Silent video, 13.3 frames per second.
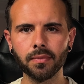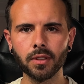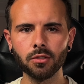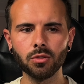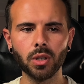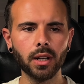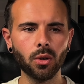
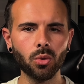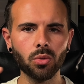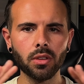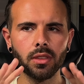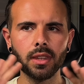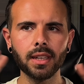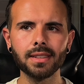right? All the
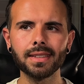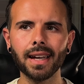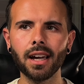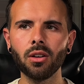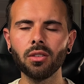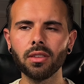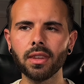things
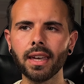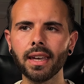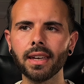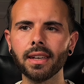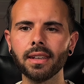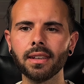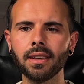out there
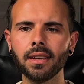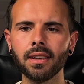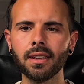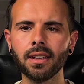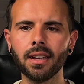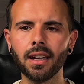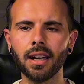
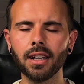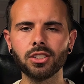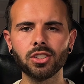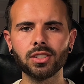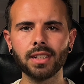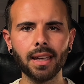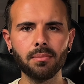are
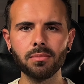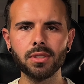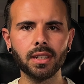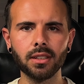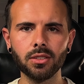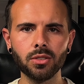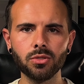just empty
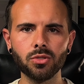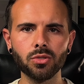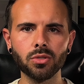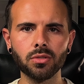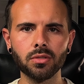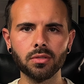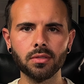and neutral.
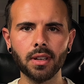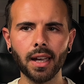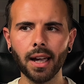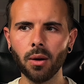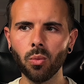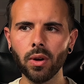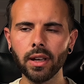
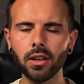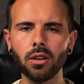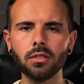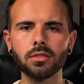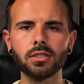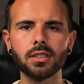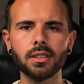And we're
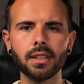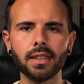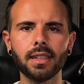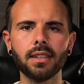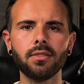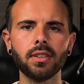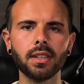constantly
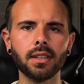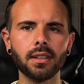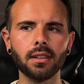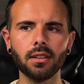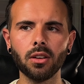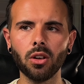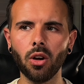giving
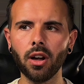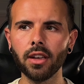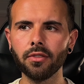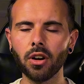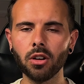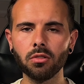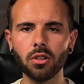life
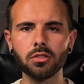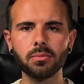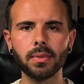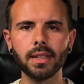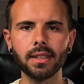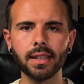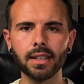our own
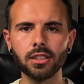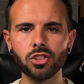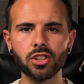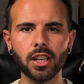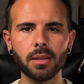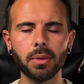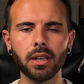meaning and
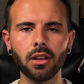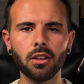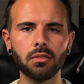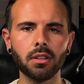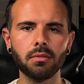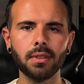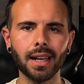shaping our
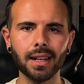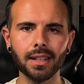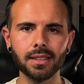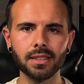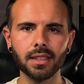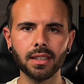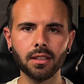own
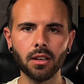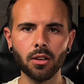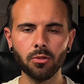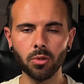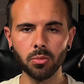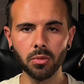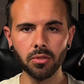reality
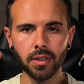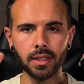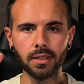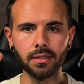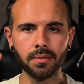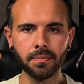from within.